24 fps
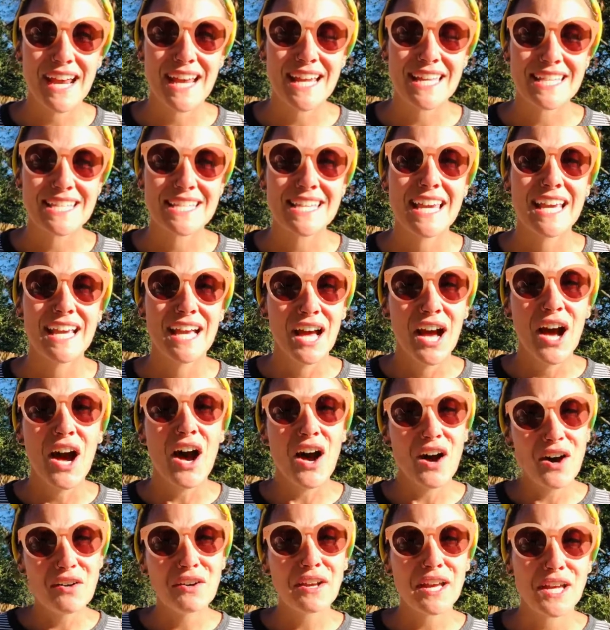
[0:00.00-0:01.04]
And say,
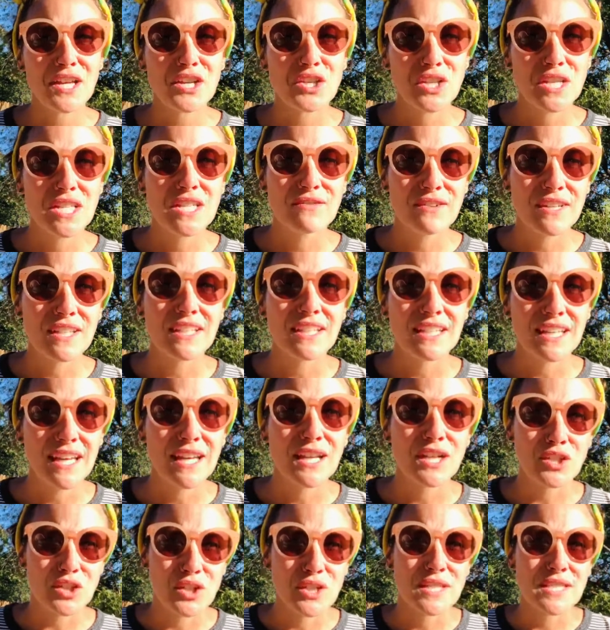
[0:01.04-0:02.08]
okay, she's feeling
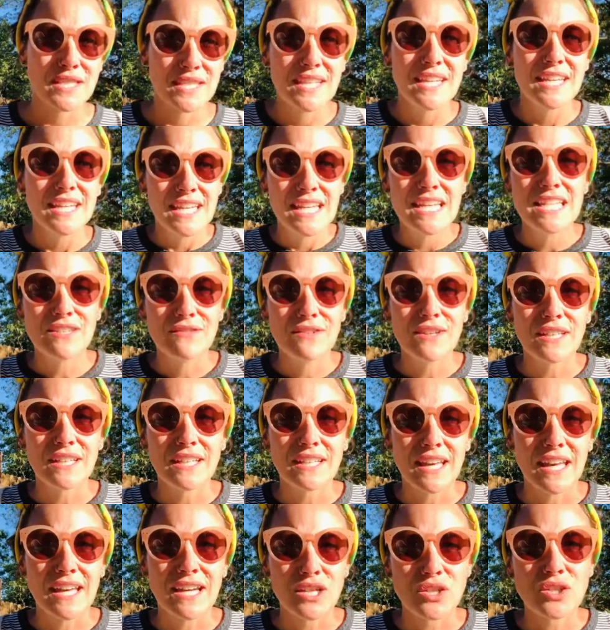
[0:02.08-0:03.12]
anxious. He's feeling
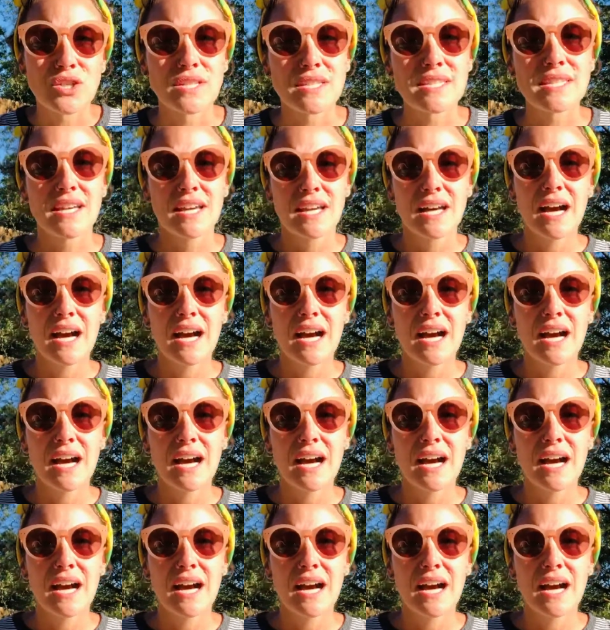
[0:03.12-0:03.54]
anxious.